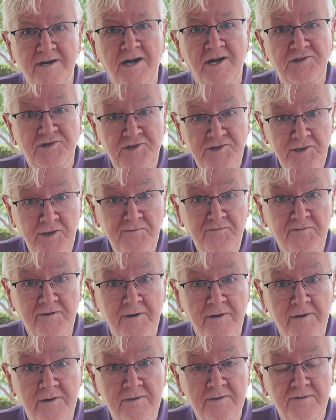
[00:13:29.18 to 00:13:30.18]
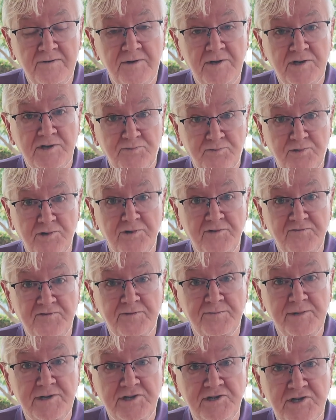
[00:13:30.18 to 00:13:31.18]
And so far, it's proved
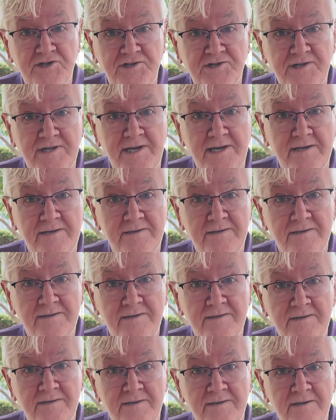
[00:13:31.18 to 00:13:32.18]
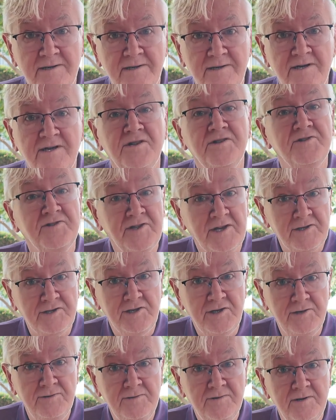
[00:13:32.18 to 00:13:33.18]
to be just that.
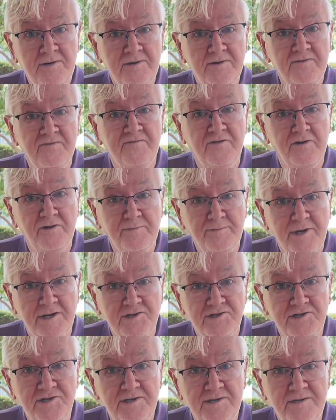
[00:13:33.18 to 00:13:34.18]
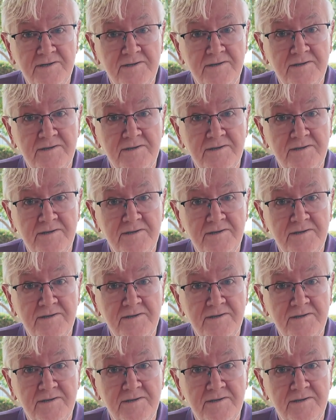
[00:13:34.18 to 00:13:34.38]
Thank you very much.